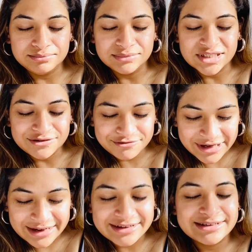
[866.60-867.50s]

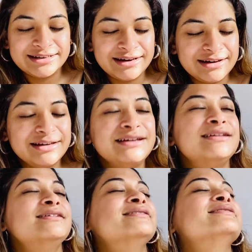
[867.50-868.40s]
fire sign,
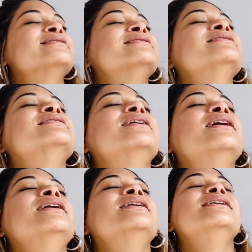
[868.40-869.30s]

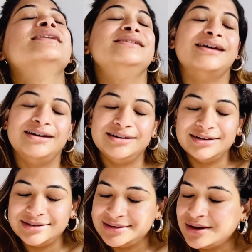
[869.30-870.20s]

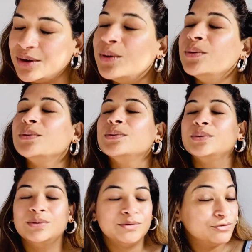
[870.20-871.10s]
yes. Oh,
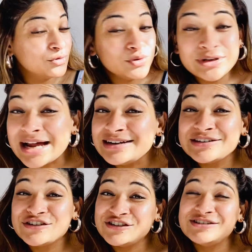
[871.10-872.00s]
food
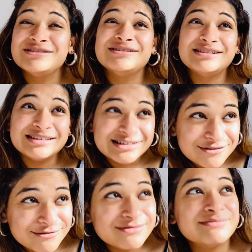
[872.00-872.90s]
addiction,
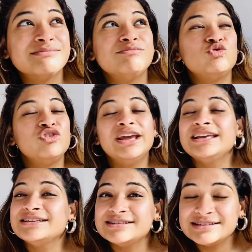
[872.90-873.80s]

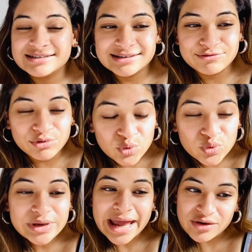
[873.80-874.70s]
drinks,
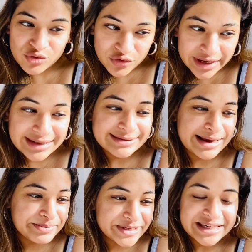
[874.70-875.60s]
food and drinks.
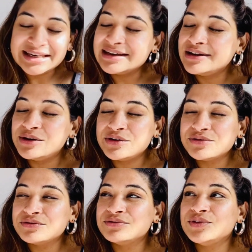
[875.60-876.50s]
I'm seeing a lot of
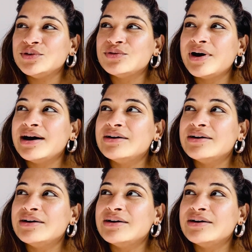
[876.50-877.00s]
you are